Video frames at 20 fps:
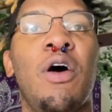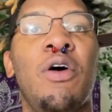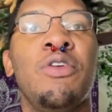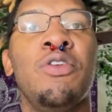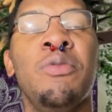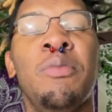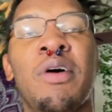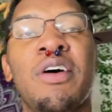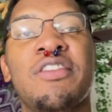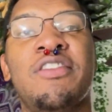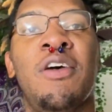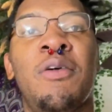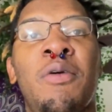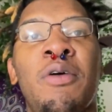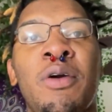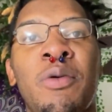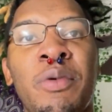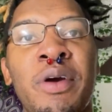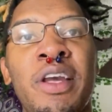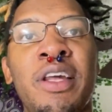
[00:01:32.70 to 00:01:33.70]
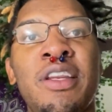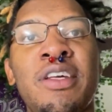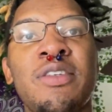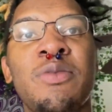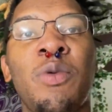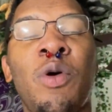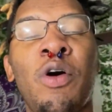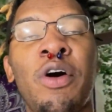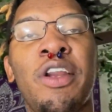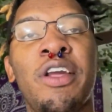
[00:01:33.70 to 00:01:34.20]
you must don't want to win this
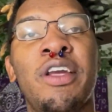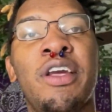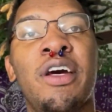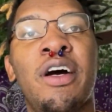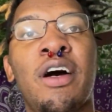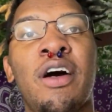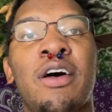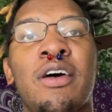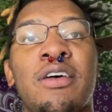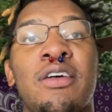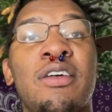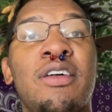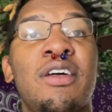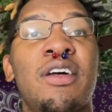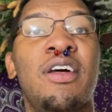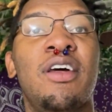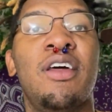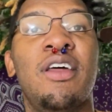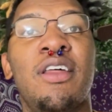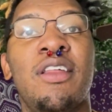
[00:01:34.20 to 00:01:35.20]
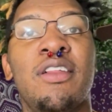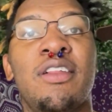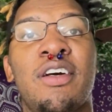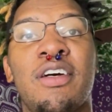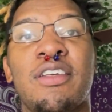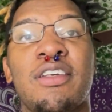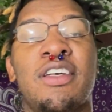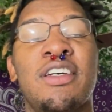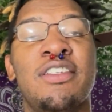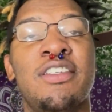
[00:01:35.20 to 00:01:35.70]
war then, huh?
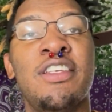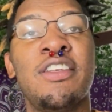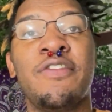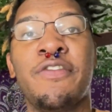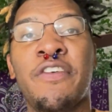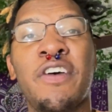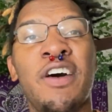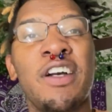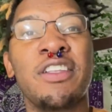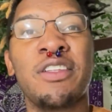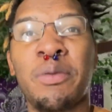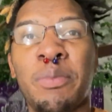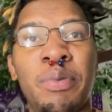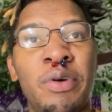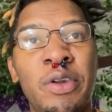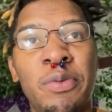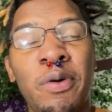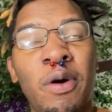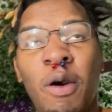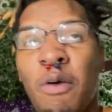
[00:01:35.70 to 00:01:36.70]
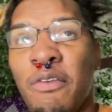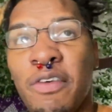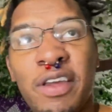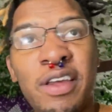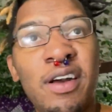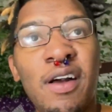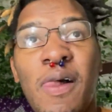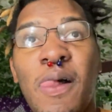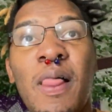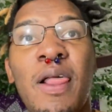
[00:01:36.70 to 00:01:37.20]
Cause, Cause it's fuck them people over
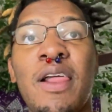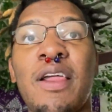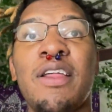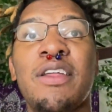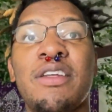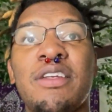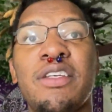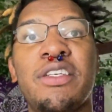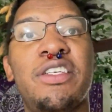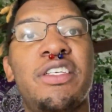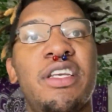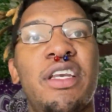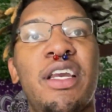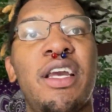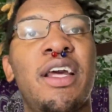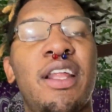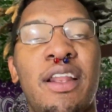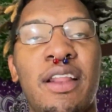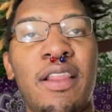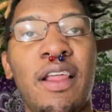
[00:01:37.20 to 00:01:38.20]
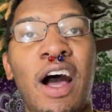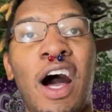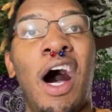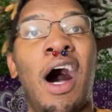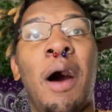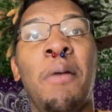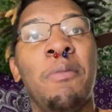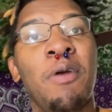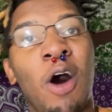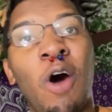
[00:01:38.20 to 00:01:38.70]
here. Shit,
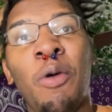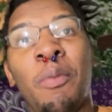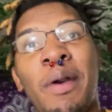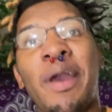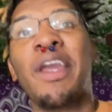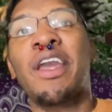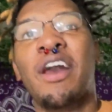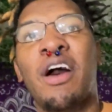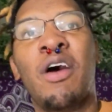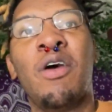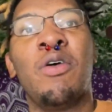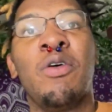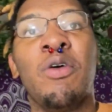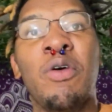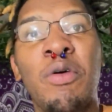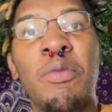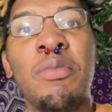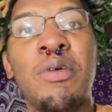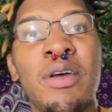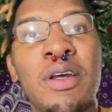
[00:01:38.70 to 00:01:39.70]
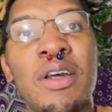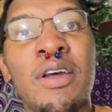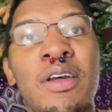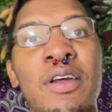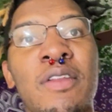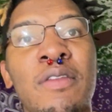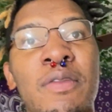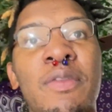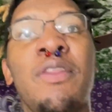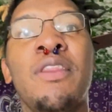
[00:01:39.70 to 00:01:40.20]
I'm gonna make it home.
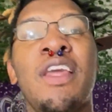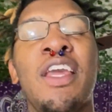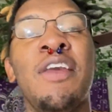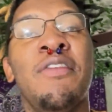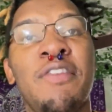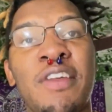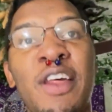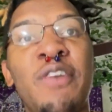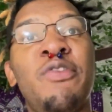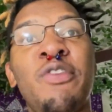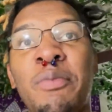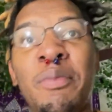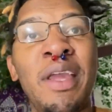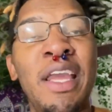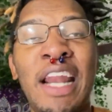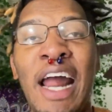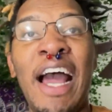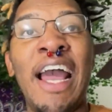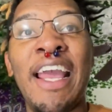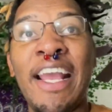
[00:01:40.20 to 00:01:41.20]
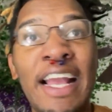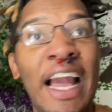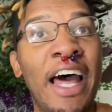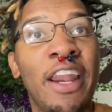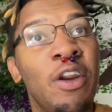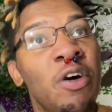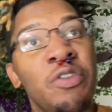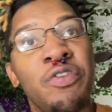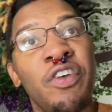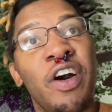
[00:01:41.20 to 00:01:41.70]
Even if it mean I ain't got
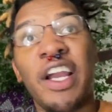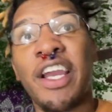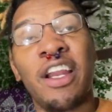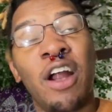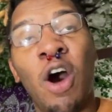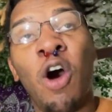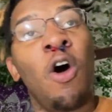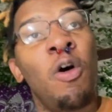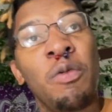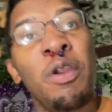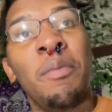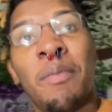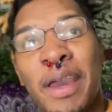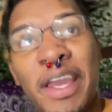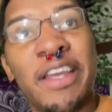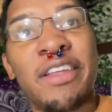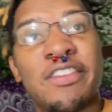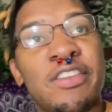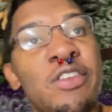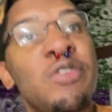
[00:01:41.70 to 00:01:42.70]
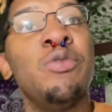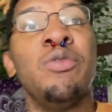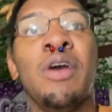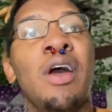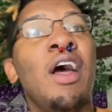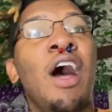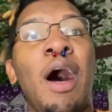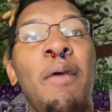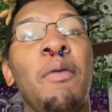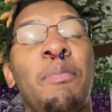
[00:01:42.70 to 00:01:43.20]
no fucking home to make it to.
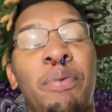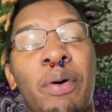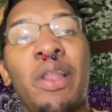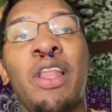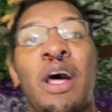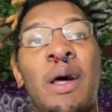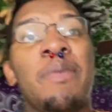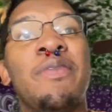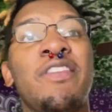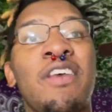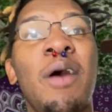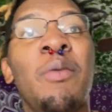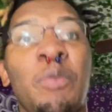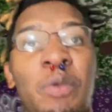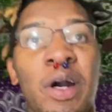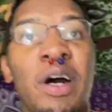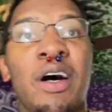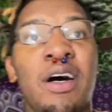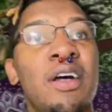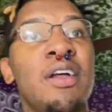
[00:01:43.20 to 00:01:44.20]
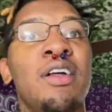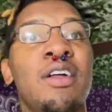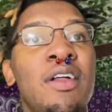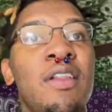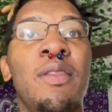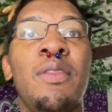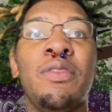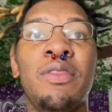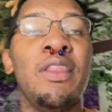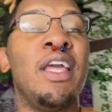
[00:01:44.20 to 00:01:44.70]
I'ma pull up somewhere
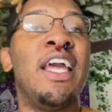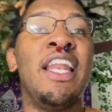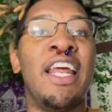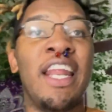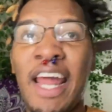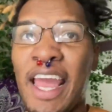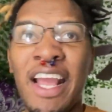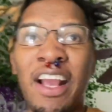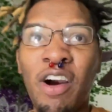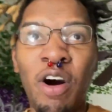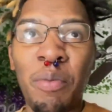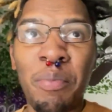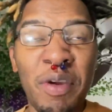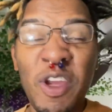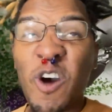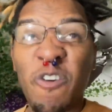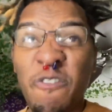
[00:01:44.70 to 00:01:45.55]
and it ain't gonna be a